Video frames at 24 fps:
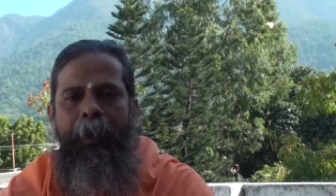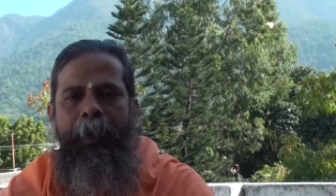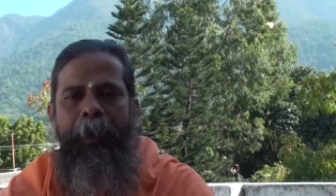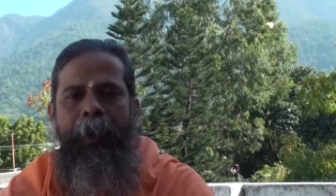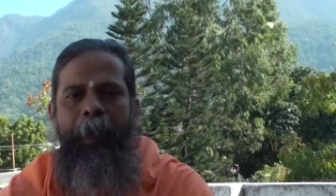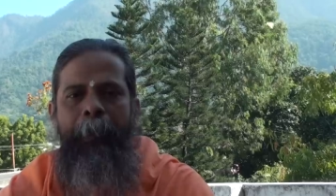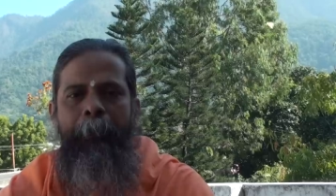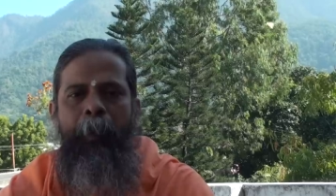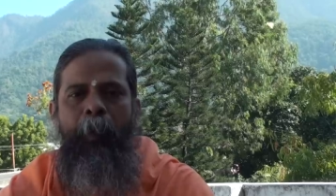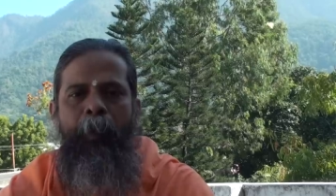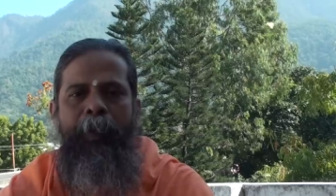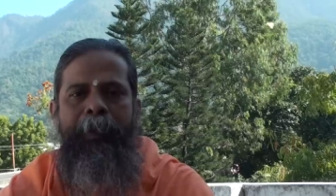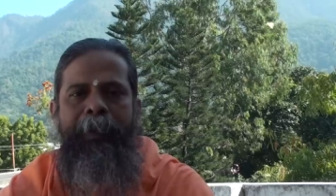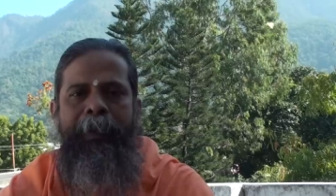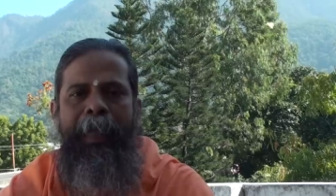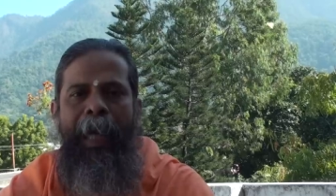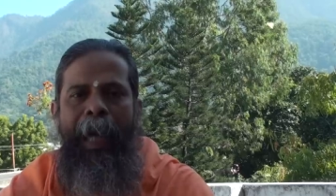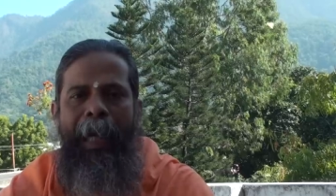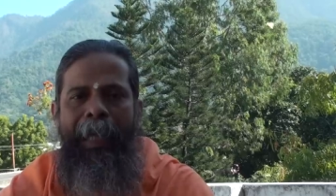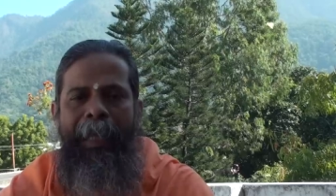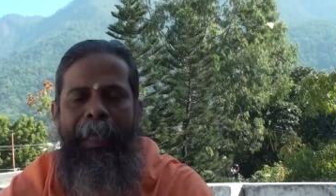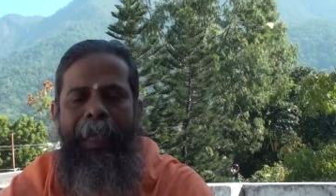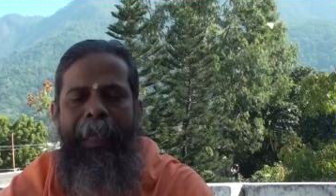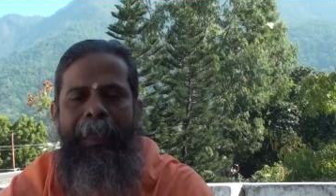If we
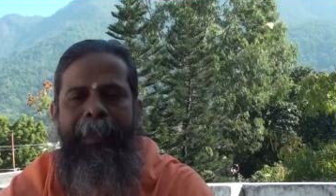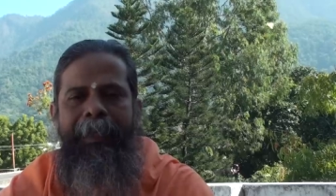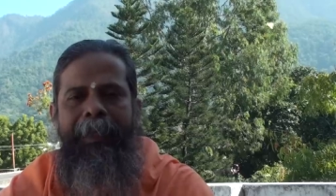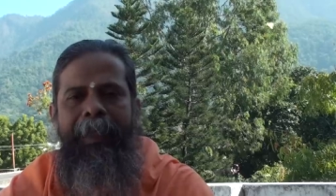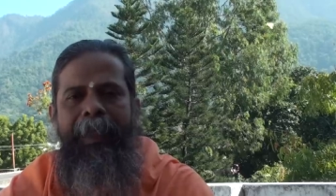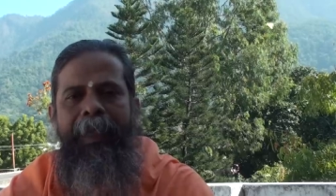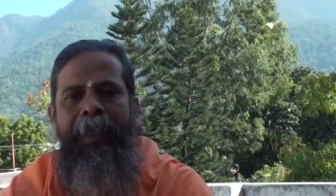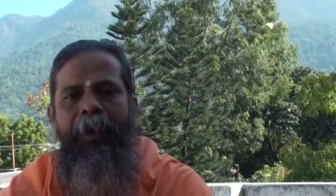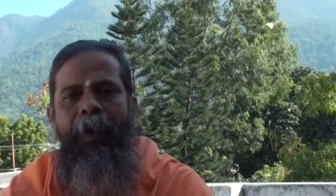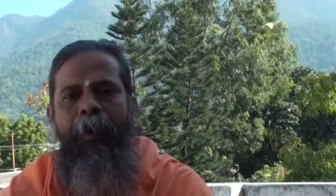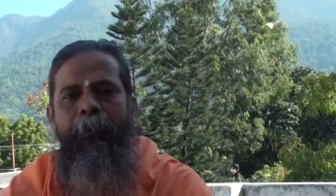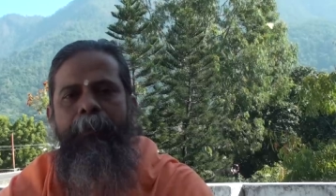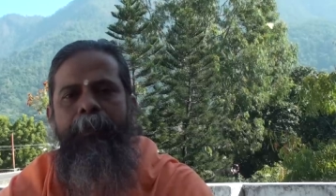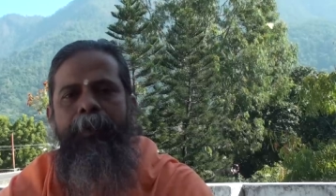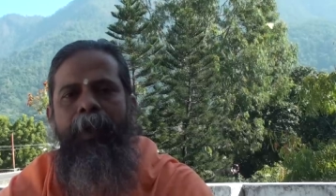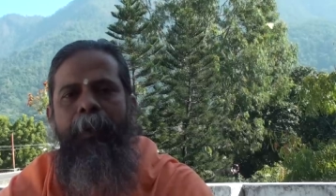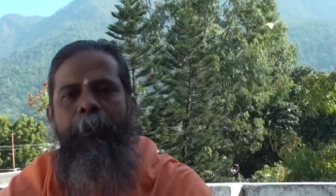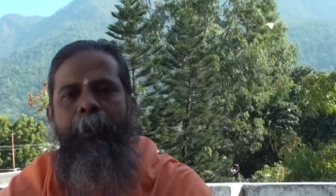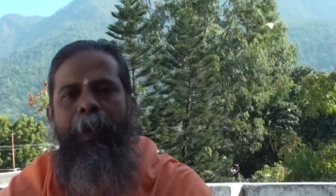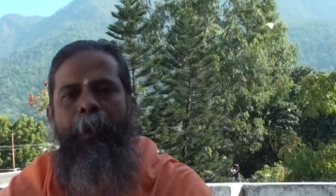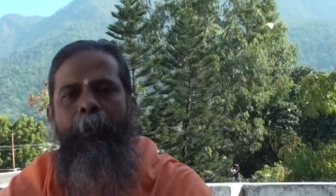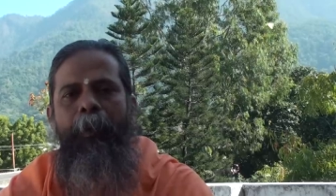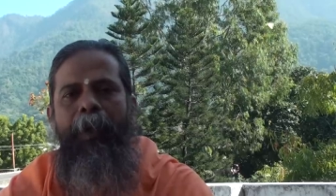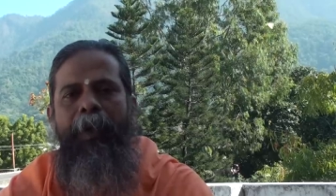silently
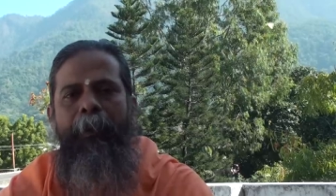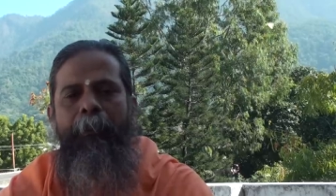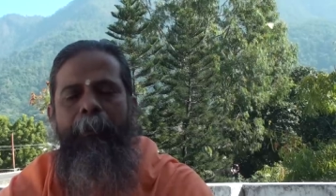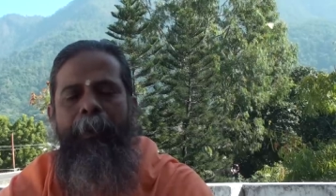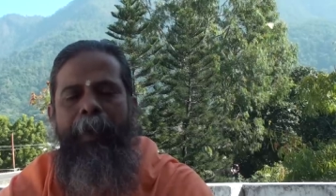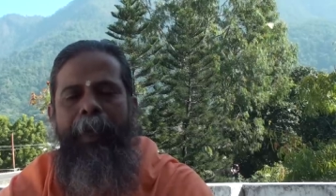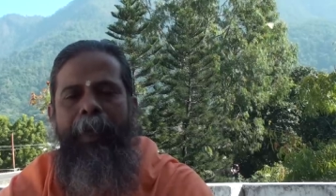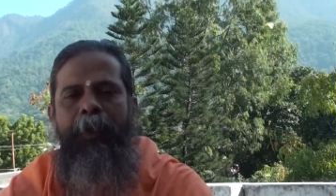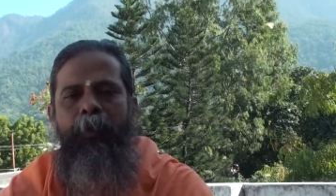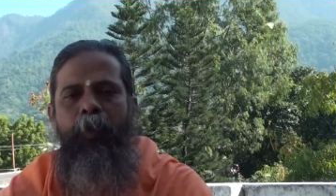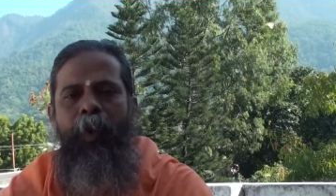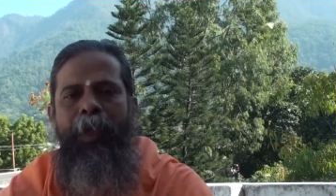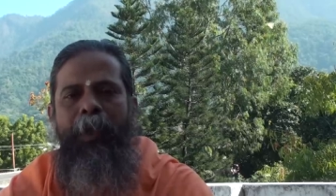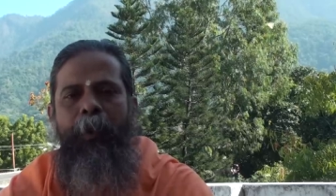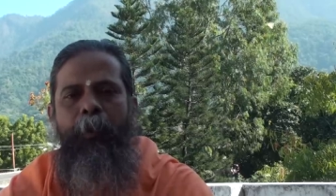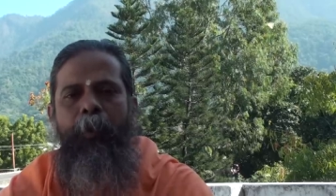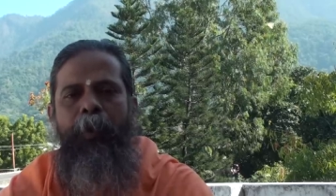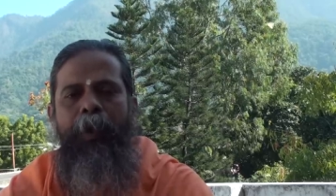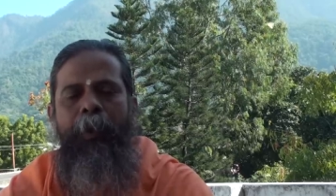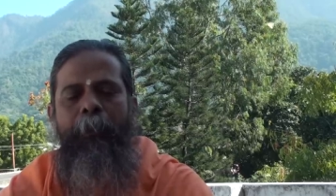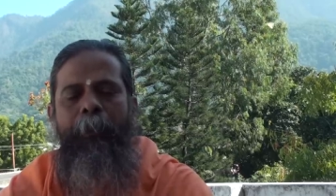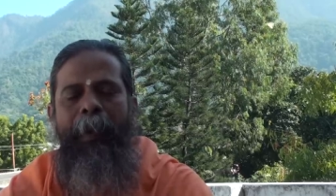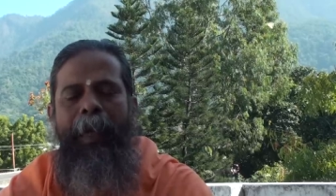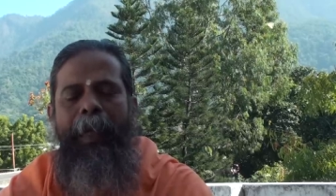observe our breath, what we
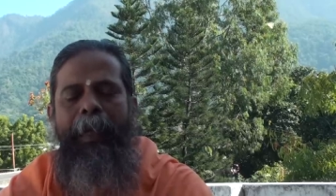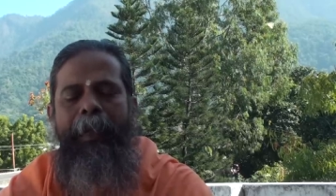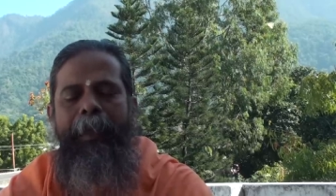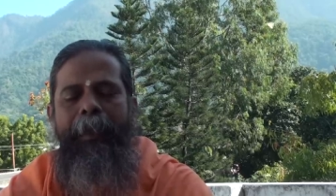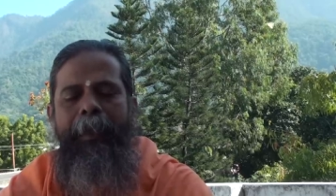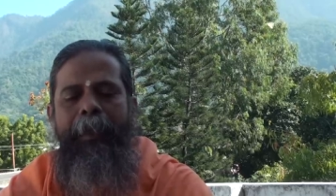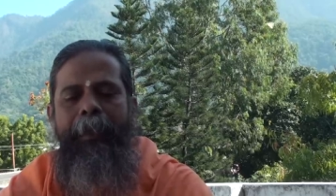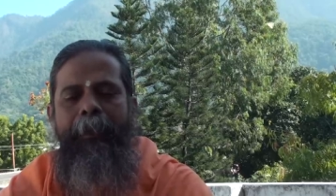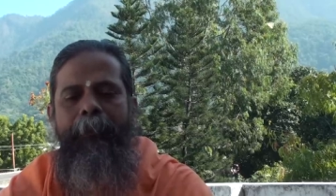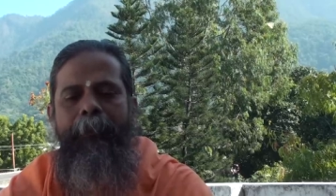will find?